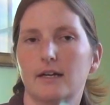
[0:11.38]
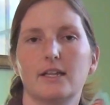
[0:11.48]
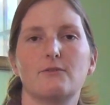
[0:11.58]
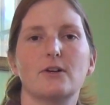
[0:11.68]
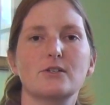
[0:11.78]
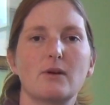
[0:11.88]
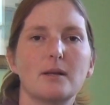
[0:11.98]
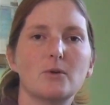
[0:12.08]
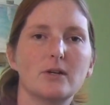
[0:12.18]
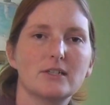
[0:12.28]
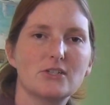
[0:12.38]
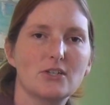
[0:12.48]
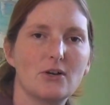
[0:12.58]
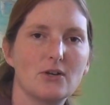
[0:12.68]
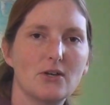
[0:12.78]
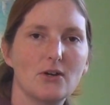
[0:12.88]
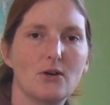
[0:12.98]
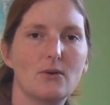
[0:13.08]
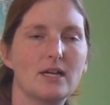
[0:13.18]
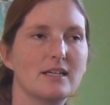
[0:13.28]
The first one I'm going to show
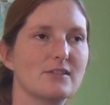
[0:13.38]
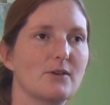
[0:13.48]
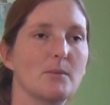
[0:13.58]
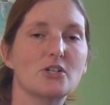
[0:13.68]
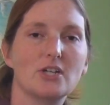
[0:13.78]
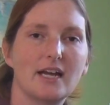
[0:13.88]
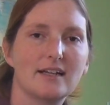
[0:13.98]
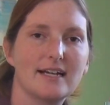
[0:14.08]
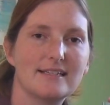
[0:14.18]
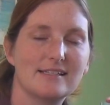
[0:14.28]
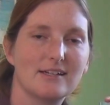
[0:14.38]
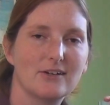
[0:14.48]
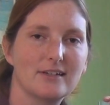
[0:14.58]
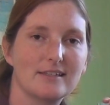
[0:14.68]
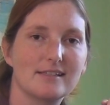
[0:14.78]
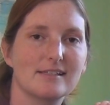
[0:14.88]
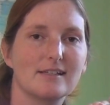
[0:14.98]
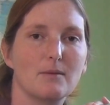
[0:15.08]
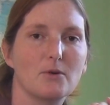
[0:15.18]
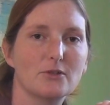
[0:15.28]
you is from our Shine a Light series. This is
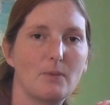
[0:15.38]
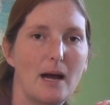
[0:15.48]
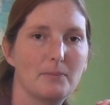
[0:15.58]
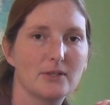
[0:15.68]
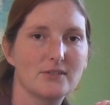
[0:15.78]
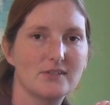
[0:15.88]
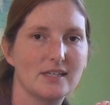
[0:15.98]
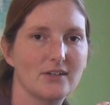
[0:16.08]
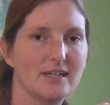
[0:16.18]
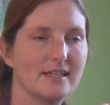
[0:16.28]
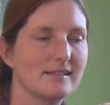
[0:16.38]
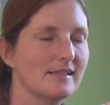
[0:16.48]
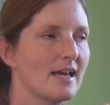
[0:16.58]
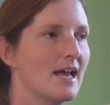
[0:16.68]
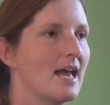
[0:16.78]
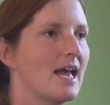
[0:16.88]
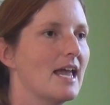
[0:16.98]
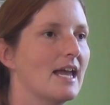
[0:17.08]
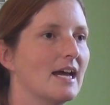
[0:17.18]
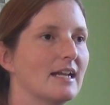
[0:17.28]
our most popular series,
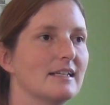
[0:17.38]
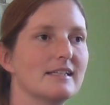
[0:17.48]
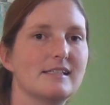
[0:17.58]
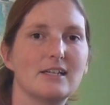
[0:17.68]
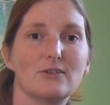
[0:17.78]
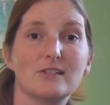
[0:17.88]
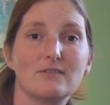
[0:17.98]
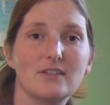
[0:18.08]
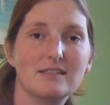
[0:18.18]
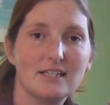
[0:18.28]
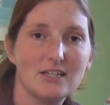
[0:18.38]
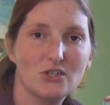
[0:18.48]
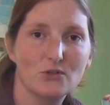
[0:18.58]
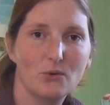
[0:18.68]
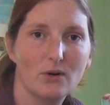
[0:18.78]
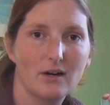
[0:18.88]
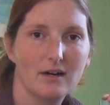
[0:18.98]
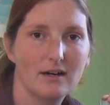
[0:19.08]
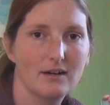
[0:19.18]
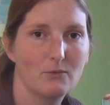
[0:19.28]
and Secrets of the
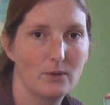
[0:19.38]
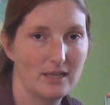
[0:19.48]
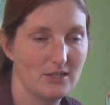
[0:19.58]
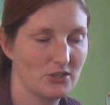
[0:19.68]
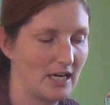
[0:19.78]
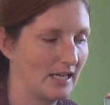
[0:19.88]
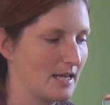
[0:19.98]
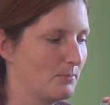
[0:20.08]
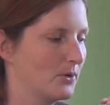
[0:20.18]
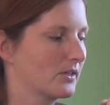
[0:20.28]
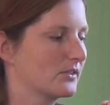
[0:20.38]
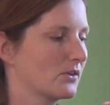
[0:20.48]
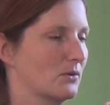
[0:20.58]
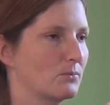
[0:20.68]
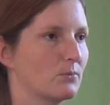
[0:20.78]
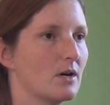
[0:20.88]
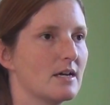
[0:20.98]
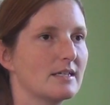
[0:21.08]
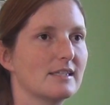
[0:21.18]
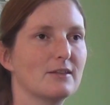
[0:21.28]
Seashore, one of these Shine a Light books,
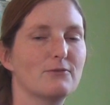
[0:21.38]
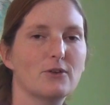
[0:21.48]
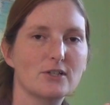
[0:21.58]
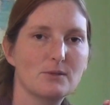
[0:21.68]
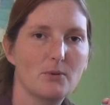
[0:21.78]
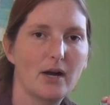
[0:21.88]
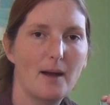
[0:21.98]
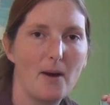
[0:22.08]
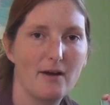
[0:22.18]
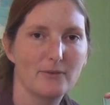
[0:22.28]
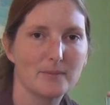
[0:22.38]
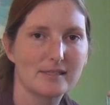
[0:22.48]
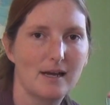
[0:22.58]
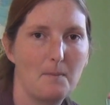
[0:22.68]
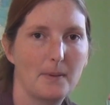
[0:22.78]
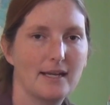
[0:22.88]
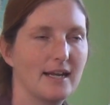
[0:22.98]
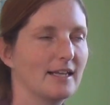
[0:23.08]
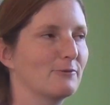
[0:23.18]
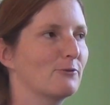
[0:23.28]
was the first book I bought from this company
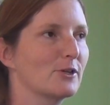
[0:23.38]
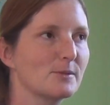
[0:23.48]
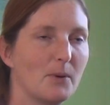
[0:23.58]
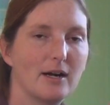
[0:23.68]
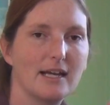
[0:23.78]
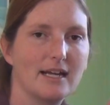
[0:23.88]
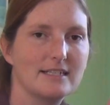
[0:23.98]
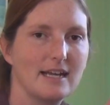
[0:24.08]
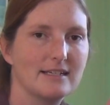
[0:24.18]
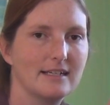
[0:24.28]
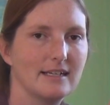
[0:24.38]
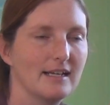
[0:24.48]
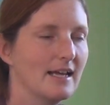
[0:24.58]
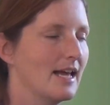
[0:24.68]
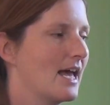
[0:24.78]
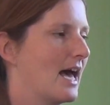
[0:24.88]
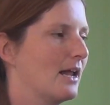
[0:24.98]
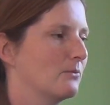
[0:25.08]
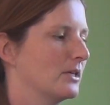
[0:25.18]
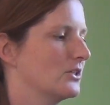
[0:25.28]
at the first party I attended,
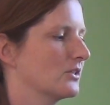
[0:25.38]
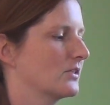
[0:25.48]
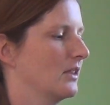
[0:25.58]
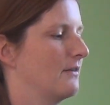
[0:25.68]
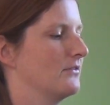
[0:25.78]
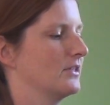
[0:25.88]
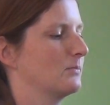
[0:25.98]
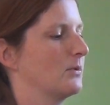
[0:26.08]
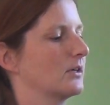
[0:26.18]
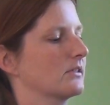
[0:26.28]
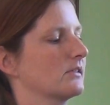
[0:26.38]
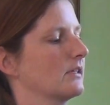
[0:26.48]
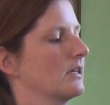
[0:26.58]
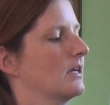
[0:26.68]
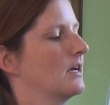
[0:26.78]
and we just love these books.